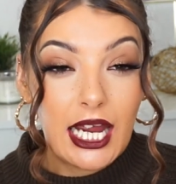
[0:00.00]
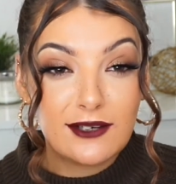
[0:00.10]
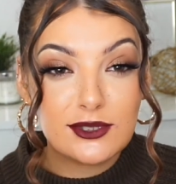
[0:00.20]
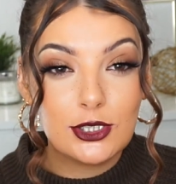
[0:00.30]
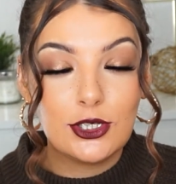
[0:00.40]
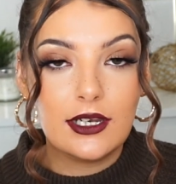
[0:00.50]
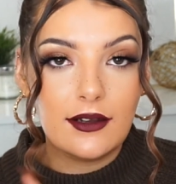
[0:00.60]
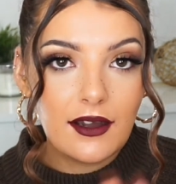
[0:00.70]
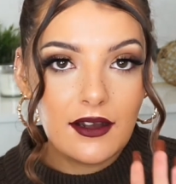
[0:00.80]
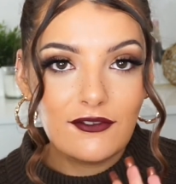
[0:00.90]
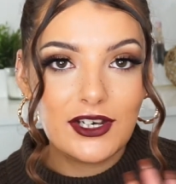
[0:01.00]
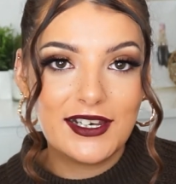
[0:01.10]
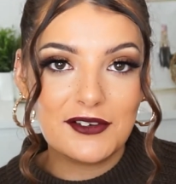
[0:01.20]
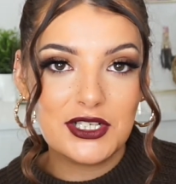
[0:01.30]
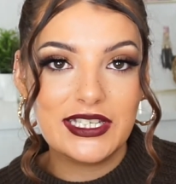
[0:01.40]
absolutely love and
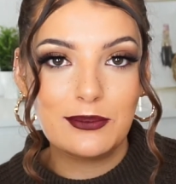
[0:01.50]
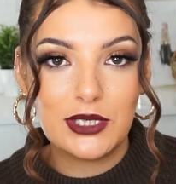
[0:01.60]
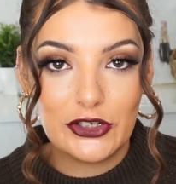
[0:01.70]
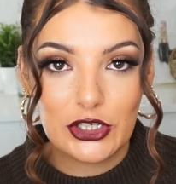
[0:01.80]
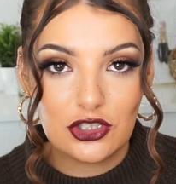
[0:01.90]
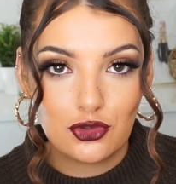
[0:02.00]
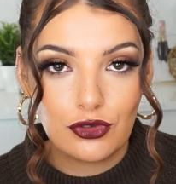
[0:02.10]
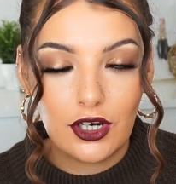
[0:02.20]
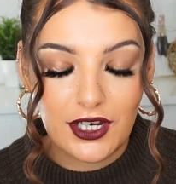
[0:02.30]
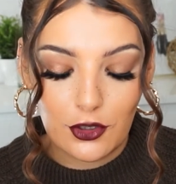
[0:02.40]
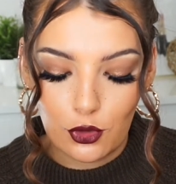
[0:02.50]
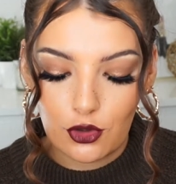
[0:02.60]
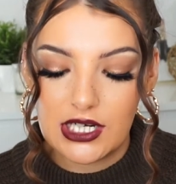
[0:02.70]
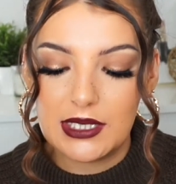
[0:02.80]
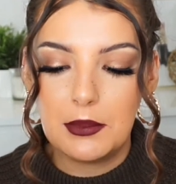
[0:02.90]
never leave me looking dry or
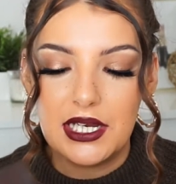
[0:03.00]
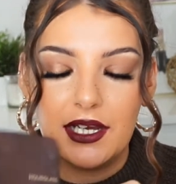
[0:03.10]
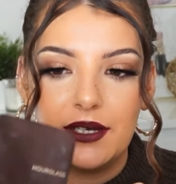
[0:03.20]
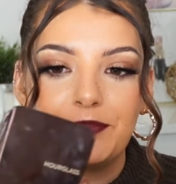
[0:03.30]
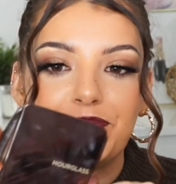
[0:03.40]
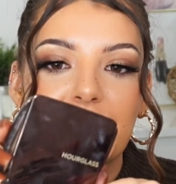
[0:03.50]
crepey